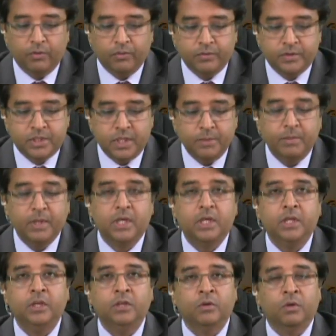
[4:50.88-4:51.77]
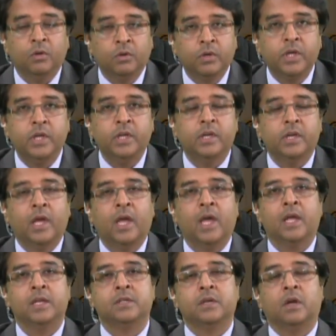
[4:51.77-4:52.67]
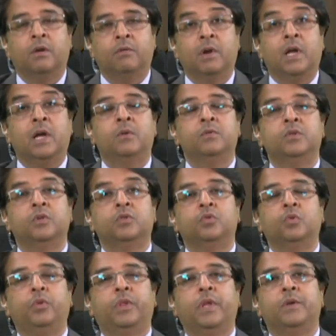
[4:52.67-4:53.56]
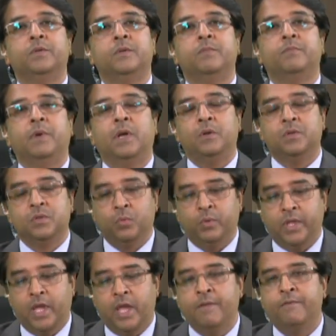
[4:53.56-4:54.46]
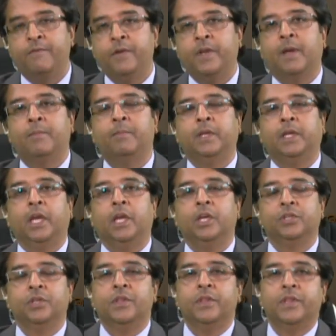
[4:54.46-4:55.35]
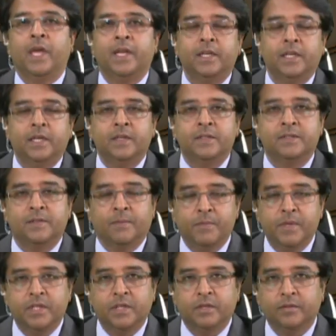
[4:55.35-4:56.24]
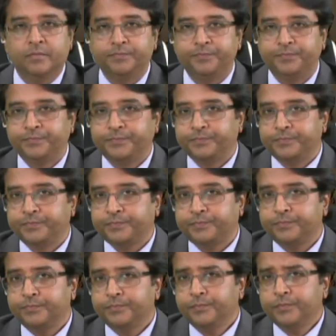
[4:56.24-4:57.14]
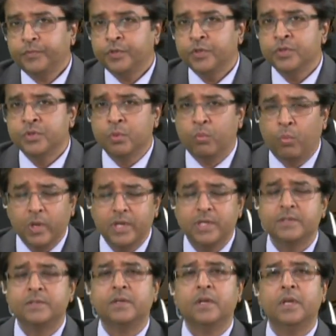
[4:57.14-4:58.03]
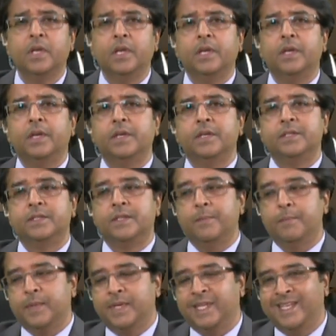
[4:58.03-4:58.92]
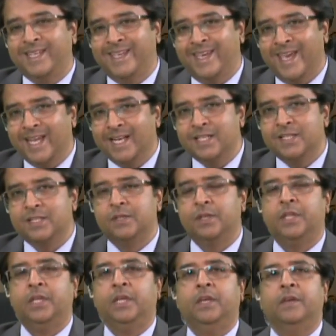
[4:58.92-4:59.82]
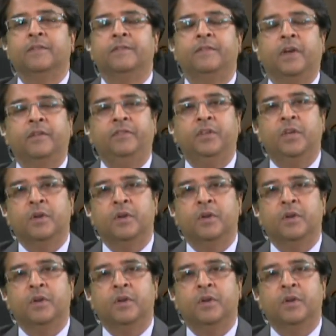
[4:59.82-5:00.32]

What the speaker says: typically you're looking at around £2,000 with every application that is submitted. So once somebody gets to the 5-year